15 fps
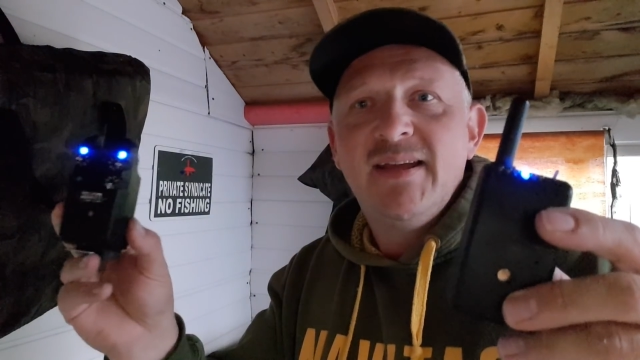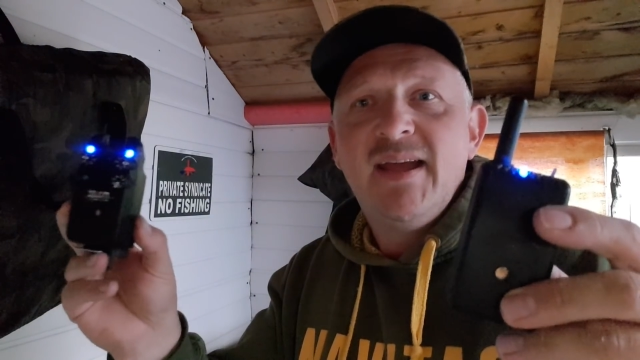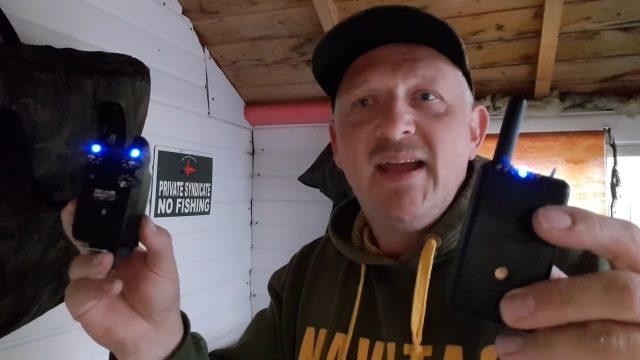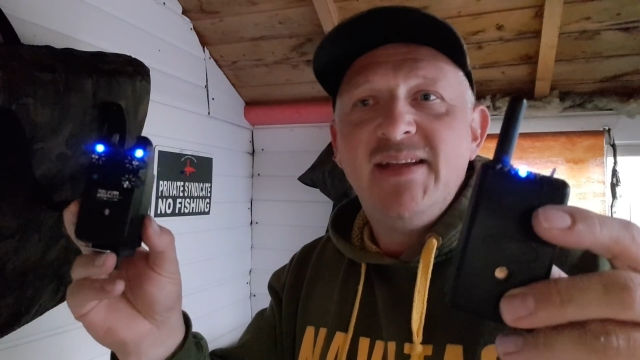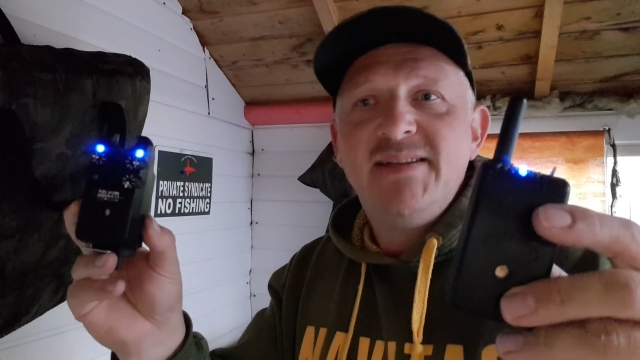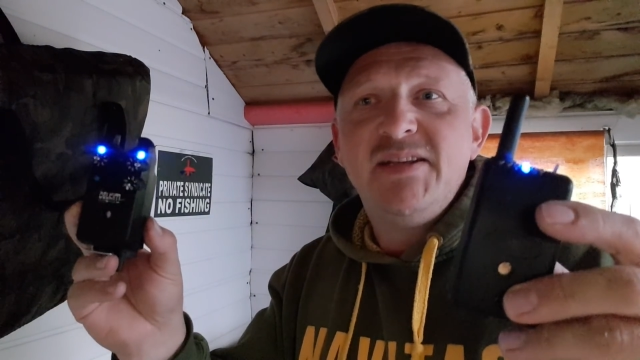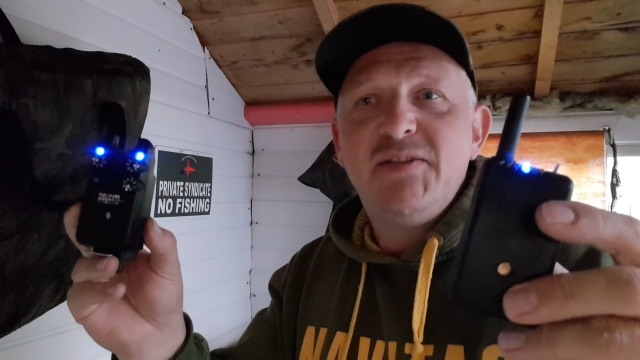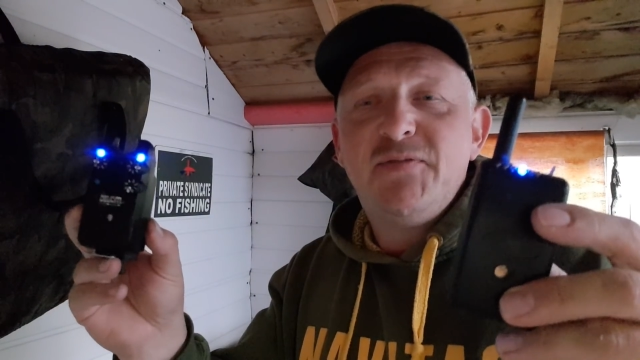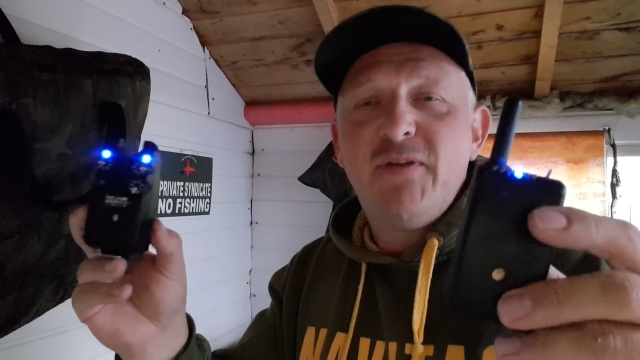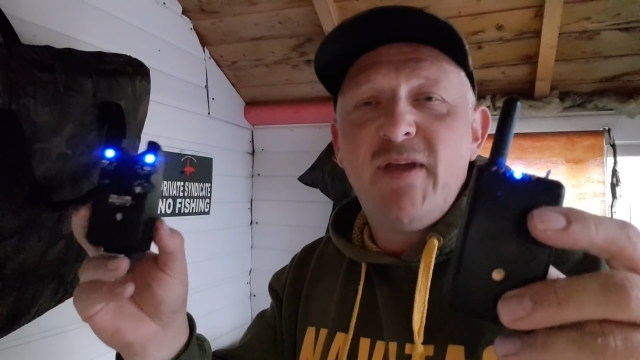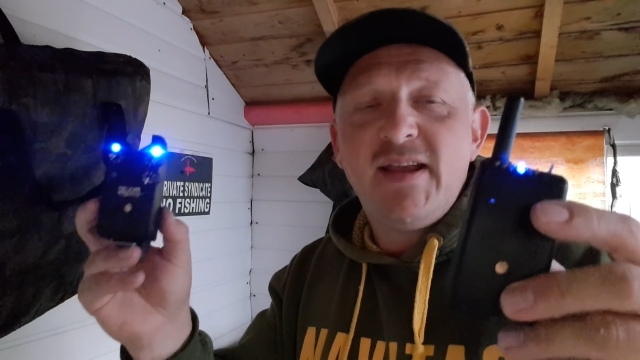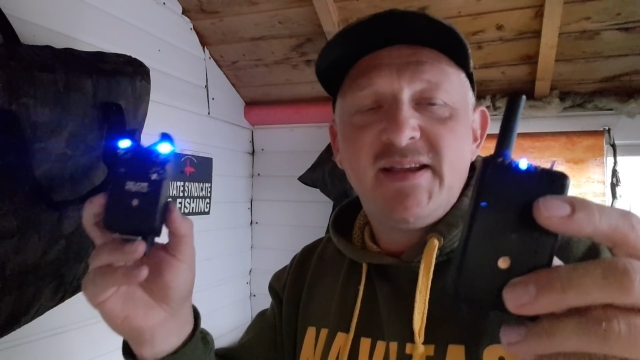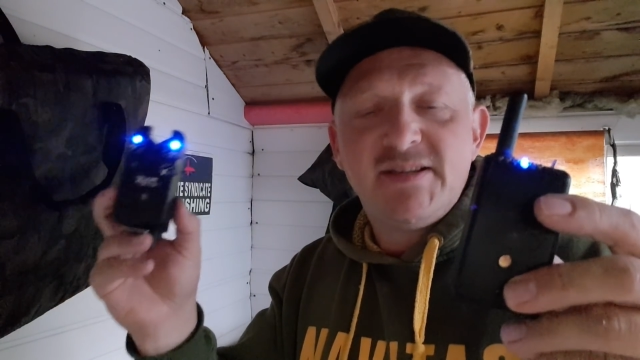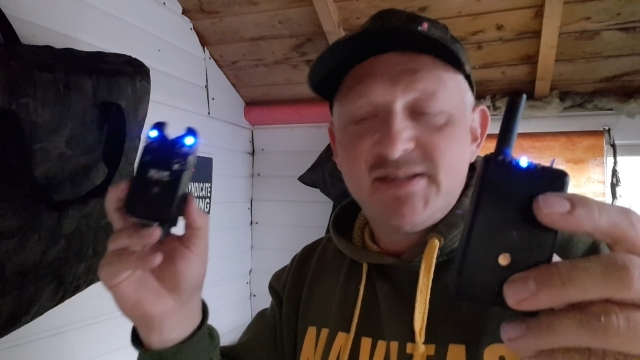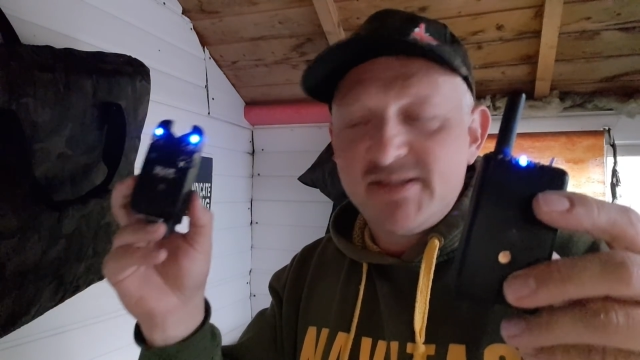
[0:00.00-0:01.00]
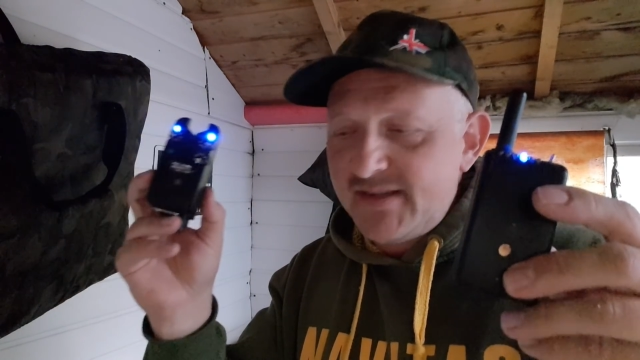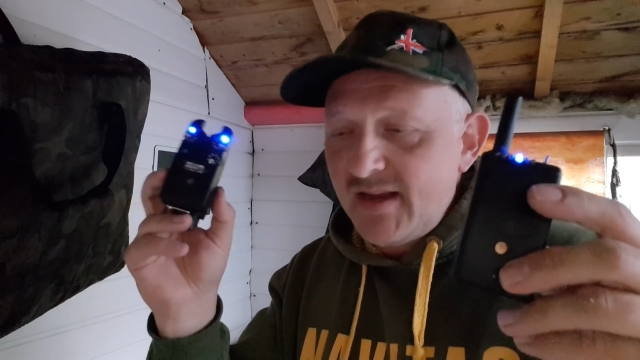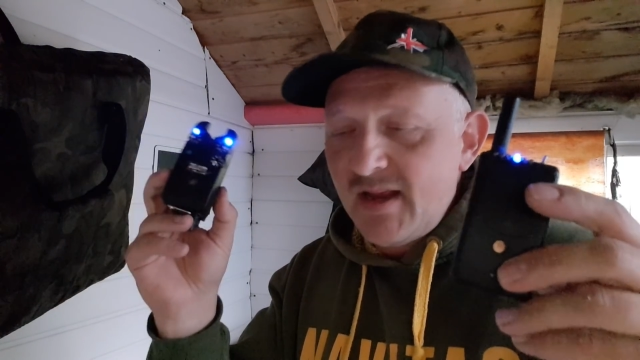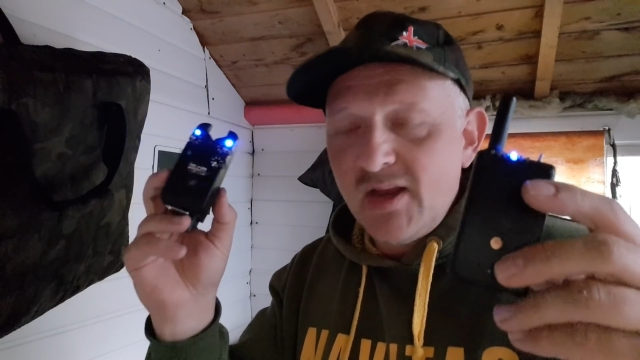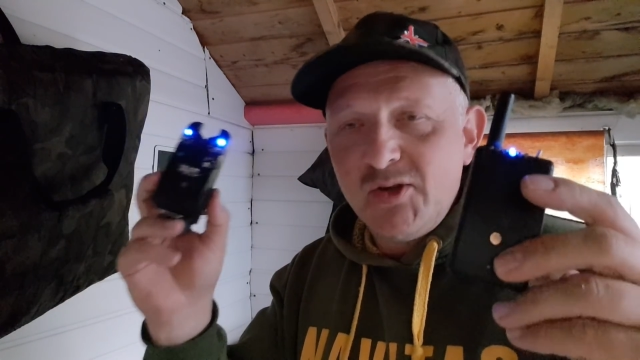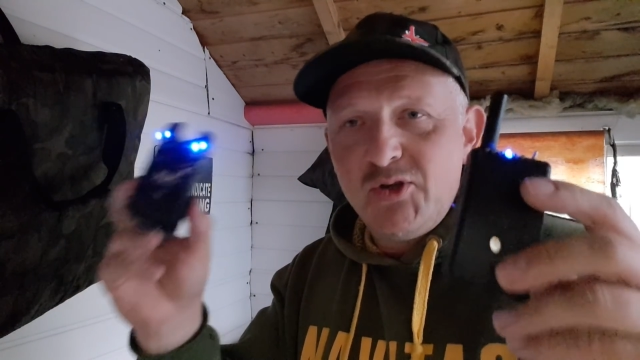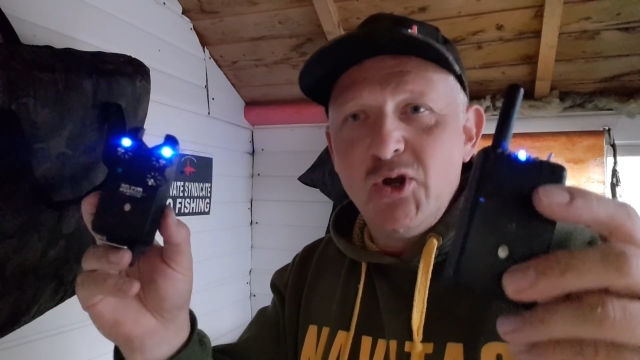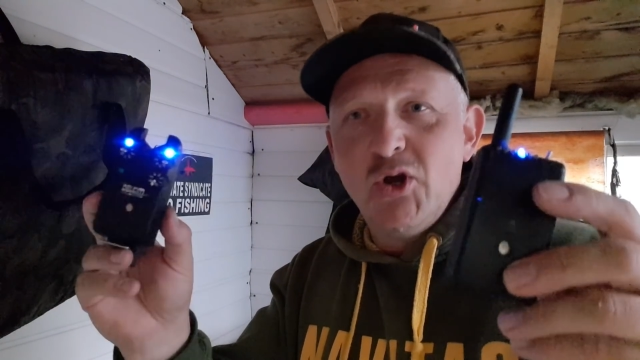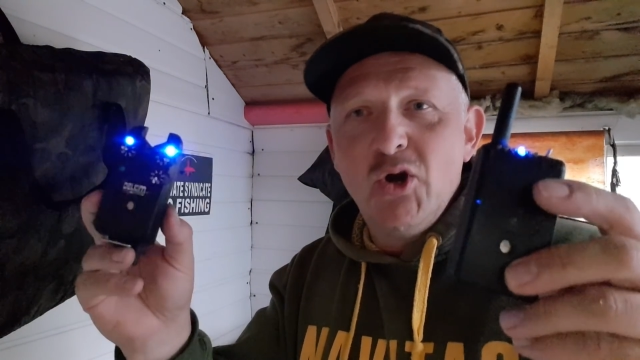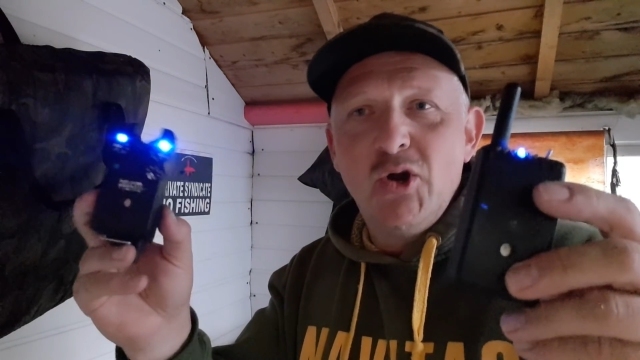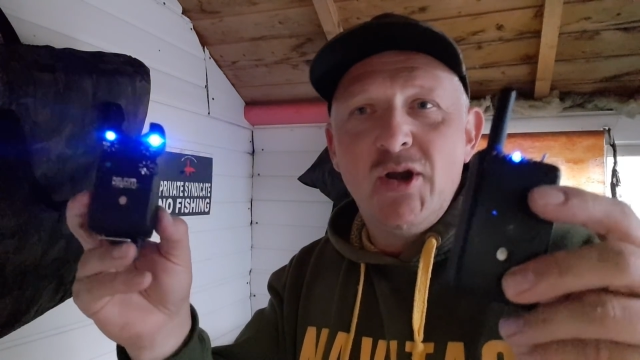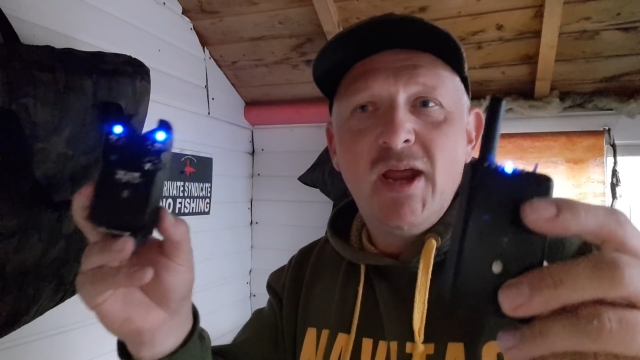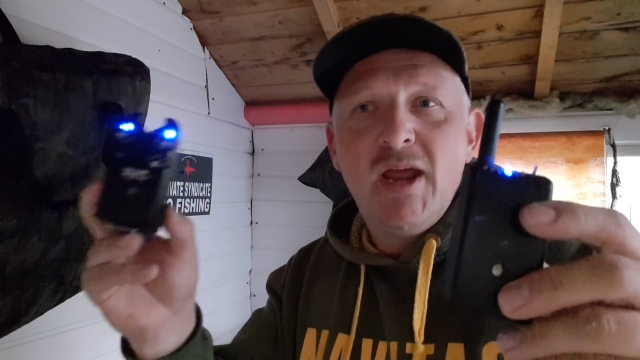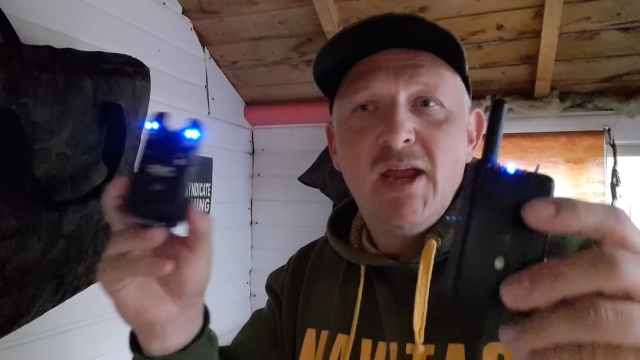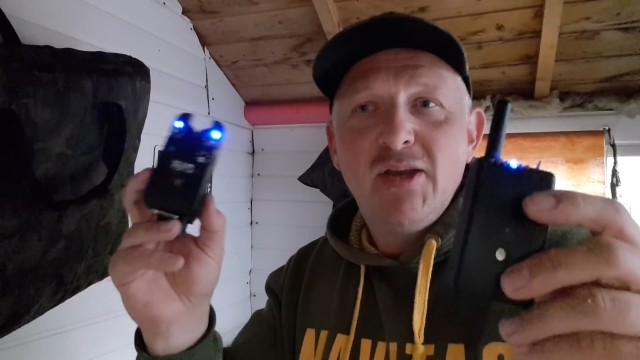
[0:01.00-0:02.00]
It is fixed,
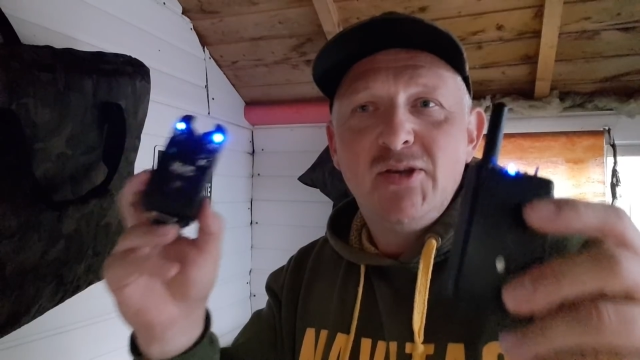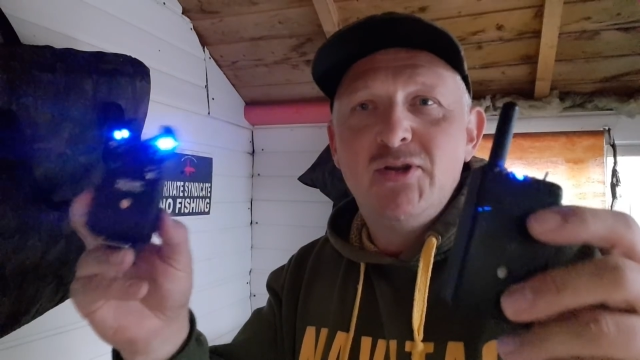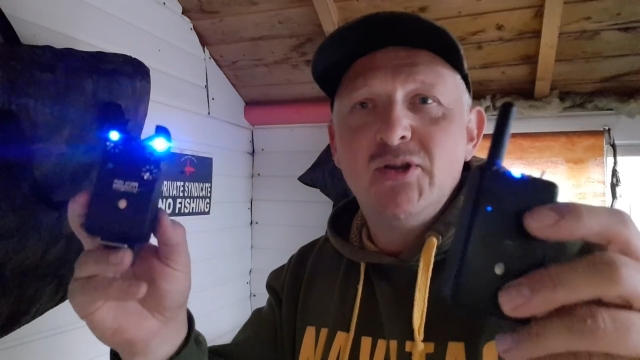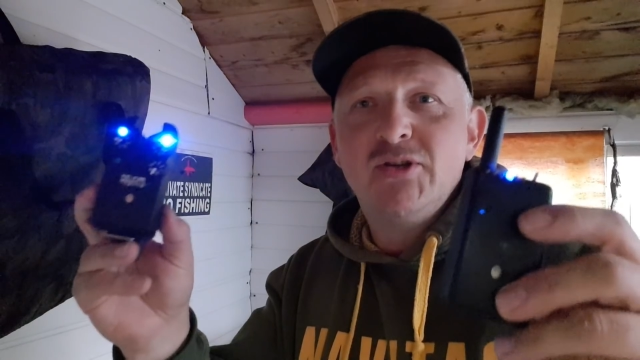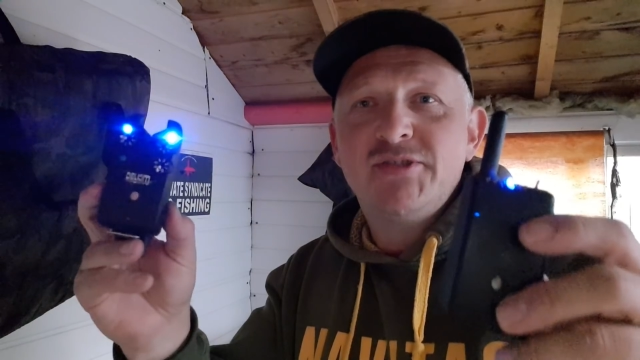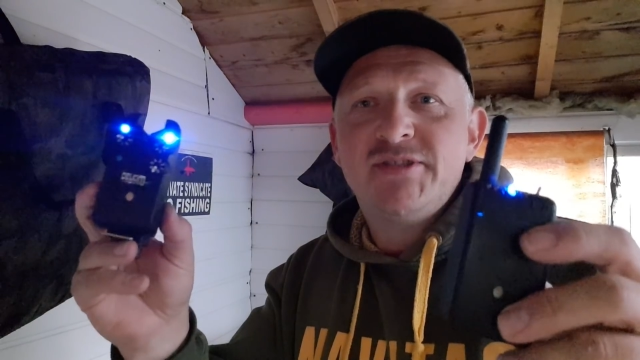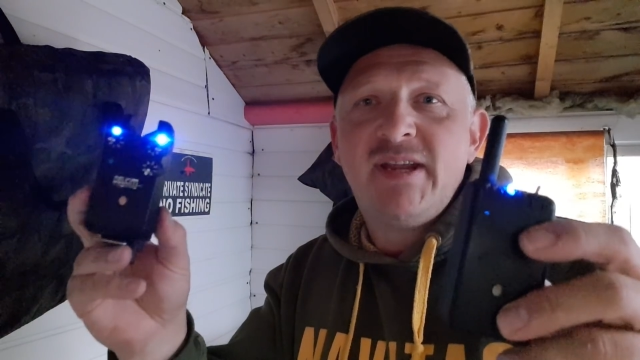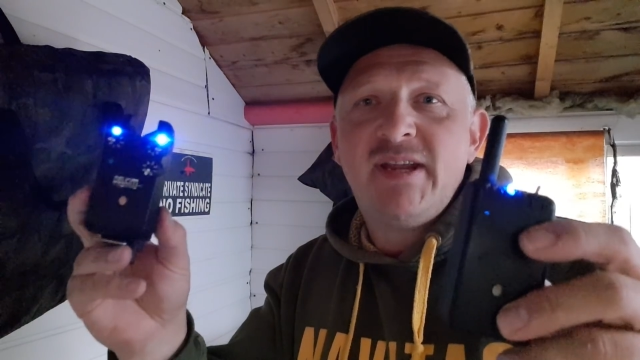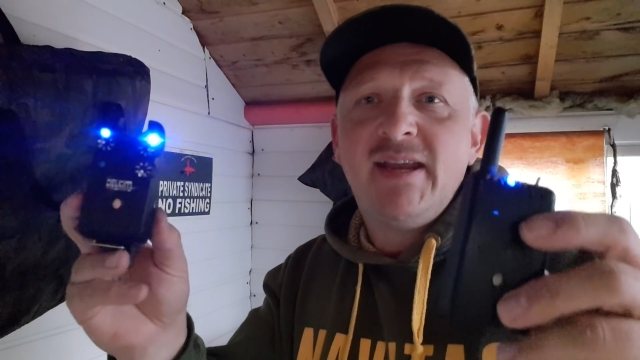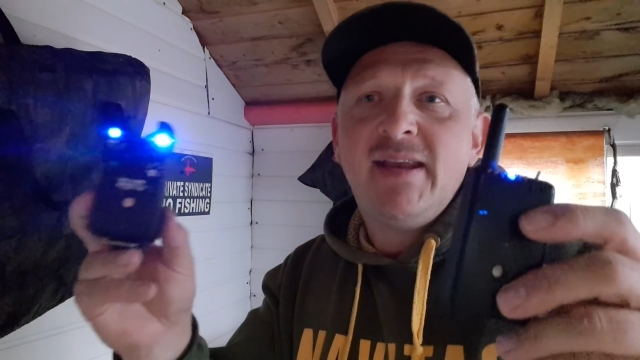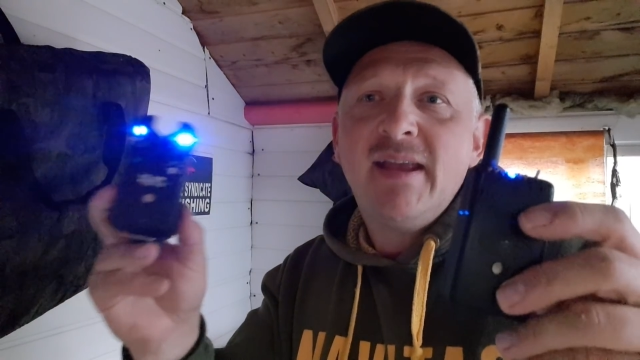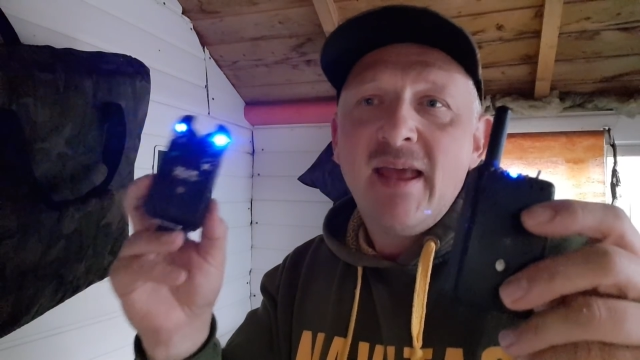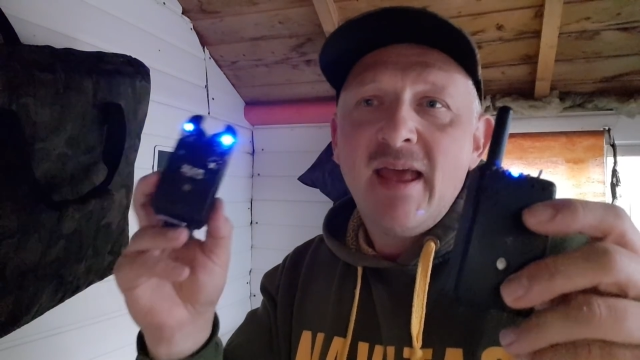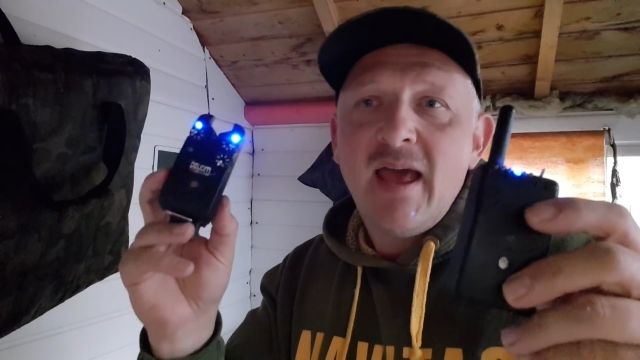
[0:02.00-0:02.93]
done, dusted,